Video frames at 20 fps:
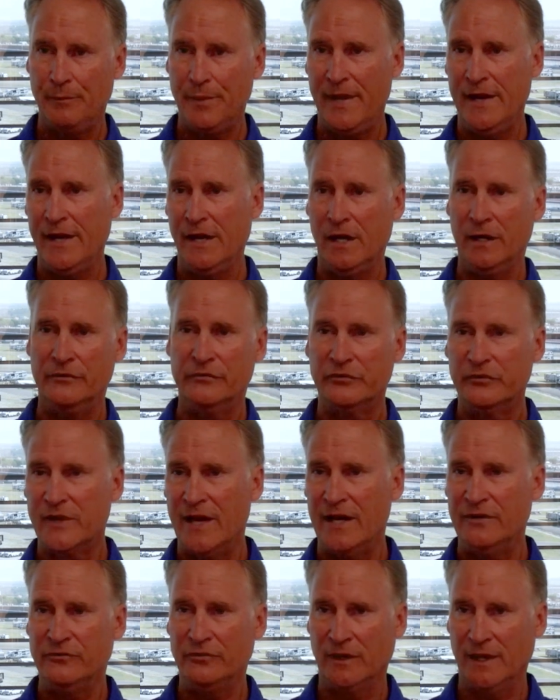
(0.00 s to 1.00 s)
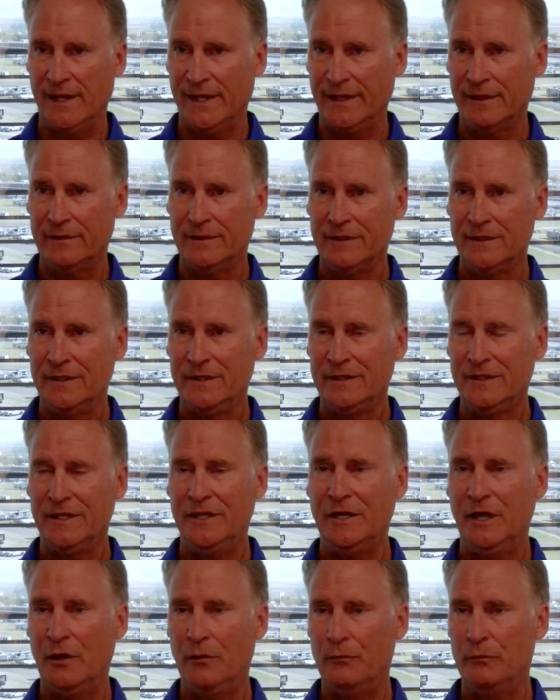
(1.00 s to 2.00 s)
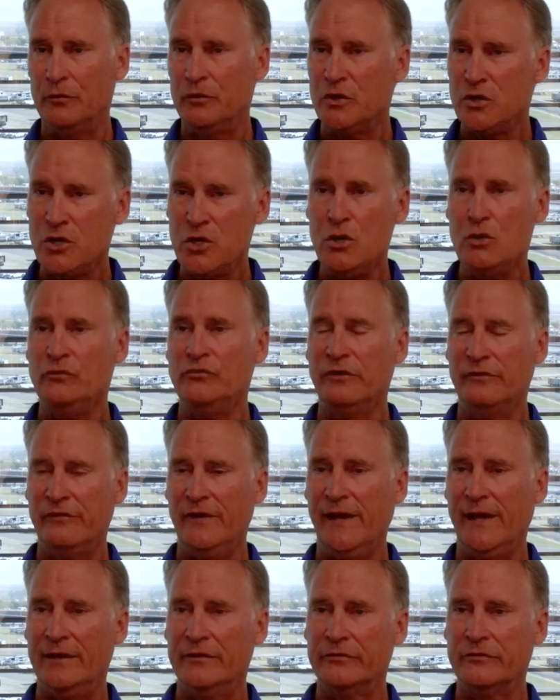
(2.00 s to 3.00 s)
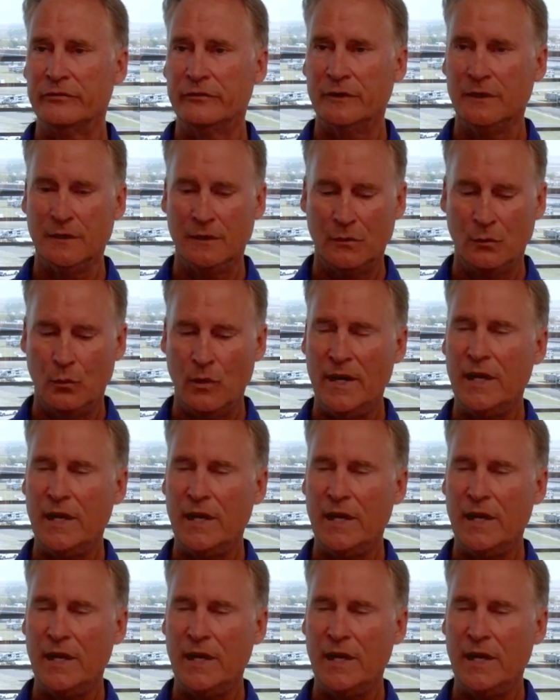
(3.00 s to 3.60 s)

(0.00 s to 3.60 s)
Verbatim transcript: depending on scheduling, you know, huge events.